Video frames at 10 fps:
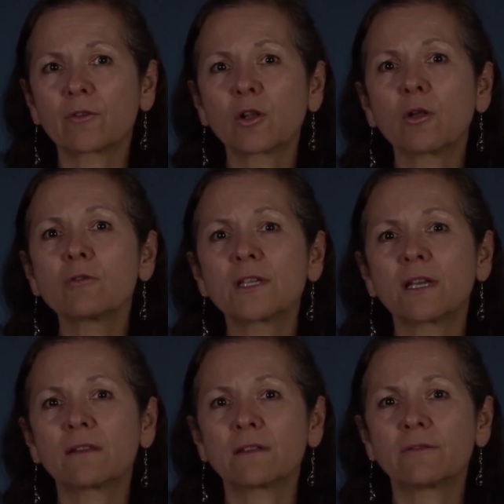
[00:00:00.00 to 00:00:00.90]

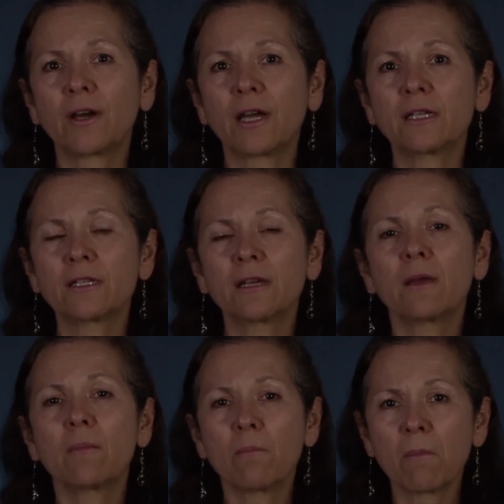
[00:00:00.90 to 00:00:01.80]
closing the divide,
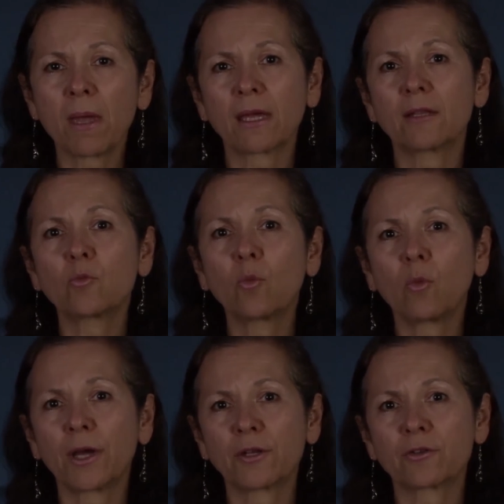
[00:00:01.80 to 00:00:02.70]
make it
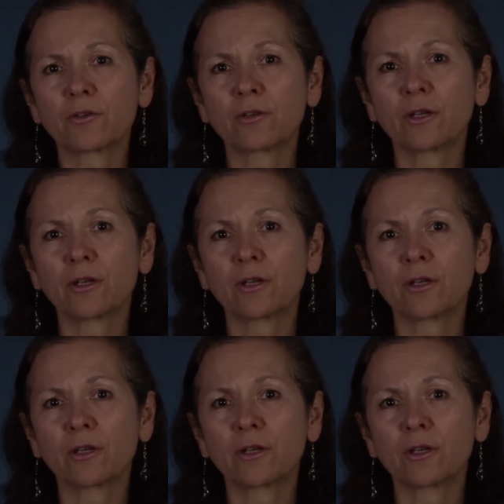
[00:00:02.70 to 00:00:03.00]
wider.